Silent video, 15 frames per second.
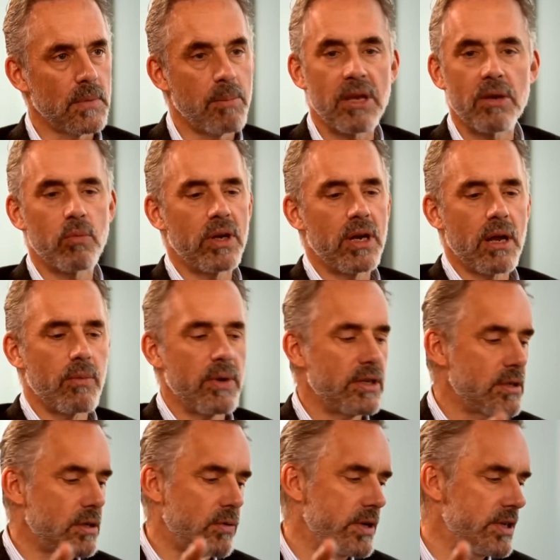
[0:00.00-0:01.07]
I mean, when I
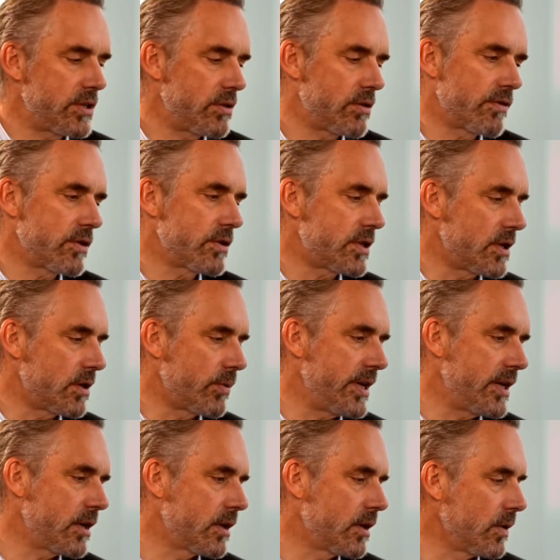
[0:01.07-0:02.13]
went to Queen's University a
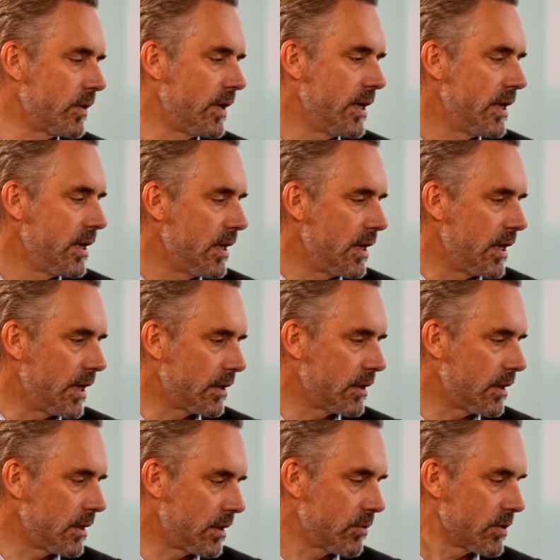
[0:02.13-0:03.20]
week ago,
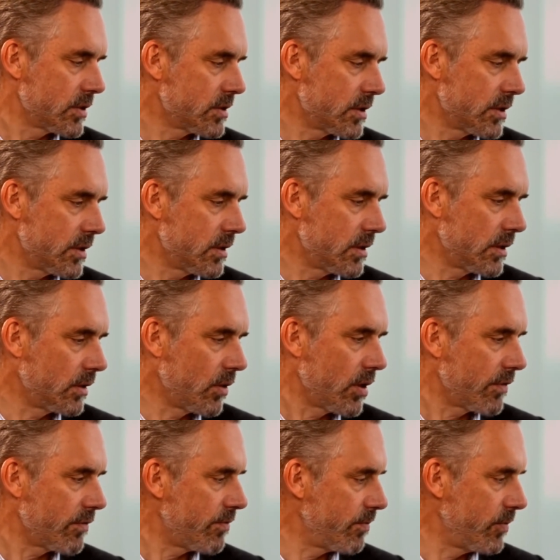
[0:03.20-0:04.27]
and there was a
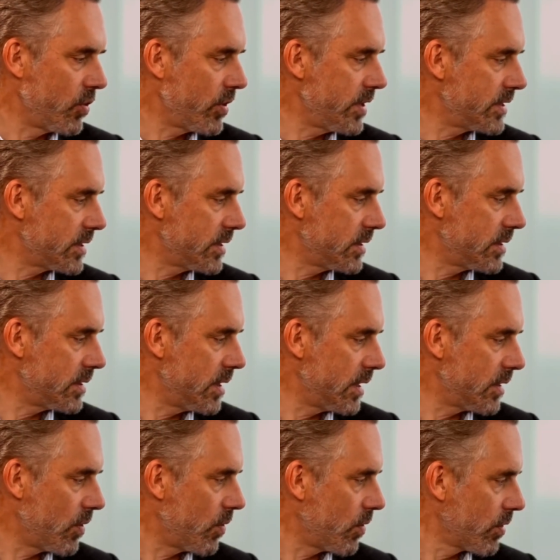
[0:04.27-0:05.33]
lot of noise and
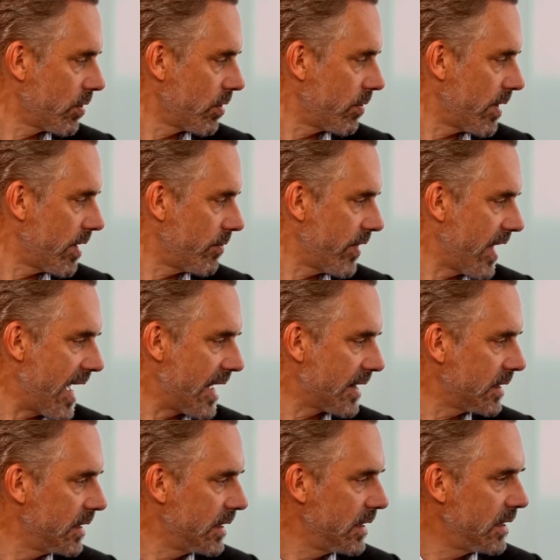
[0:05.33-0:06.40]
horror around
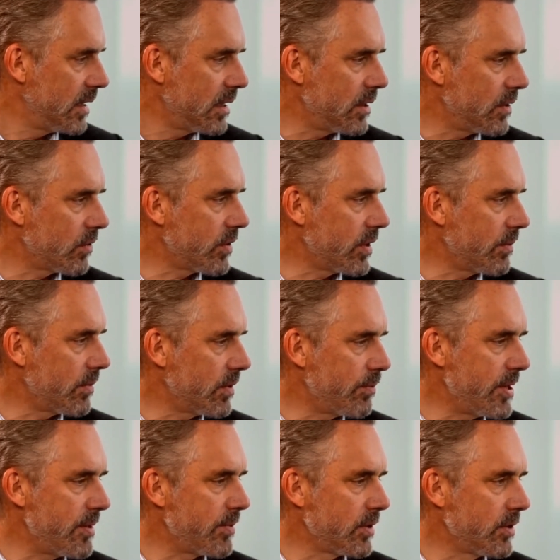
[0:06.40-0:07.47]
that, you know, the
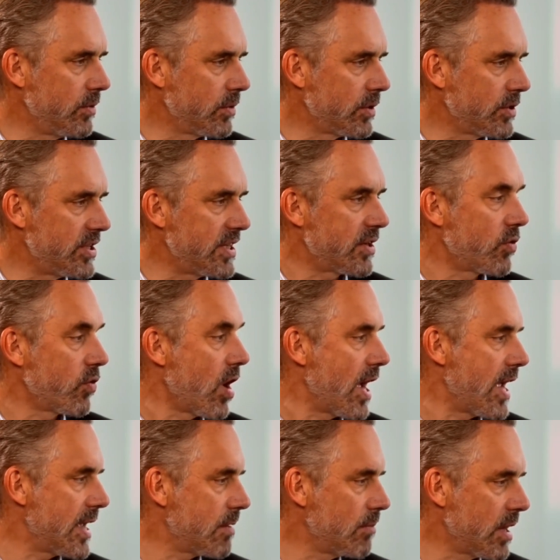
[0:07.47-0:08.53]
people who were
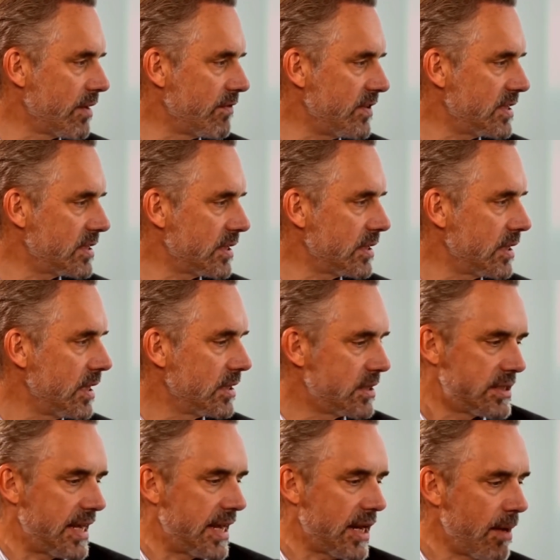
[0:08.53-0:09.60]
decrying my visit
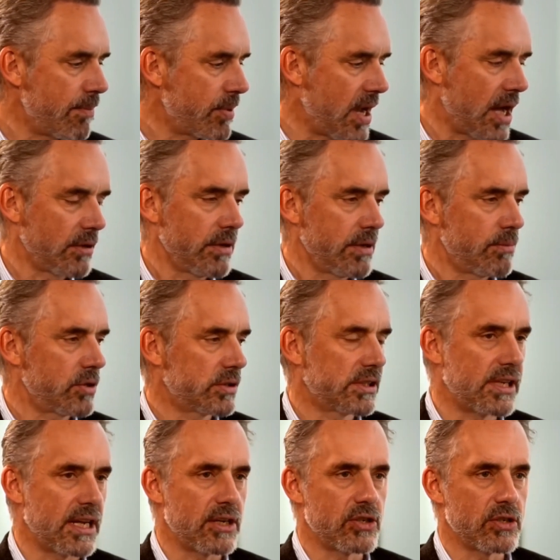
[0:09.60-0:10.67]
set up coloring book
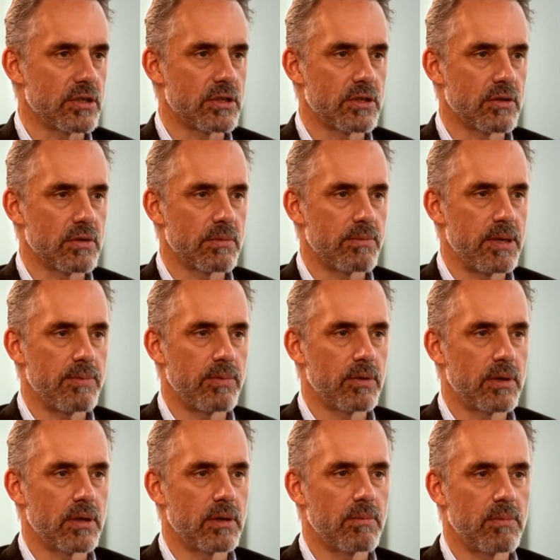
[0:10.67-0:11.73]
stations so that
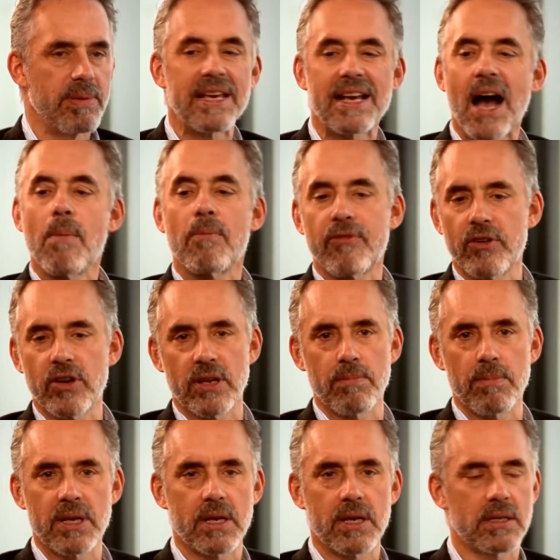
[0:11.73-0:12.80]
people could be
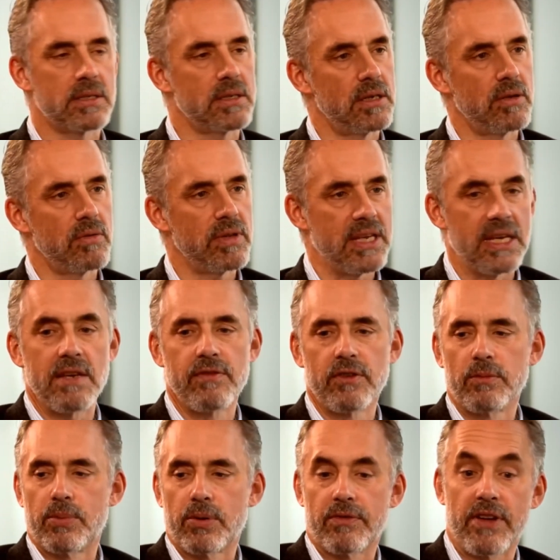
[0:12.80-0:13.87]
comforted because, you know, the
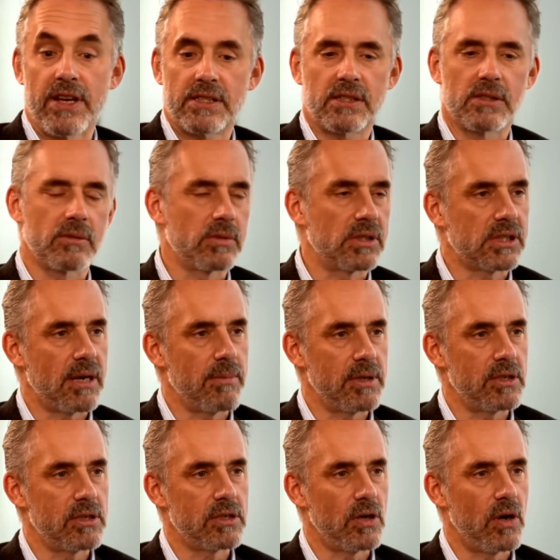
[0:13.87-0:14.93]
evil professor was
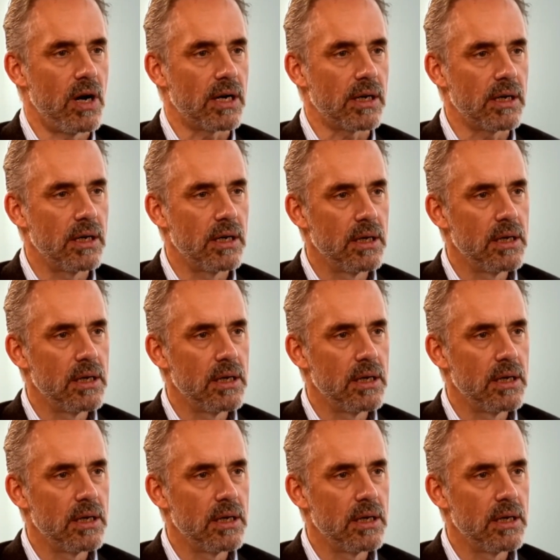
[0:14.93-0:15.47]
coming to talk.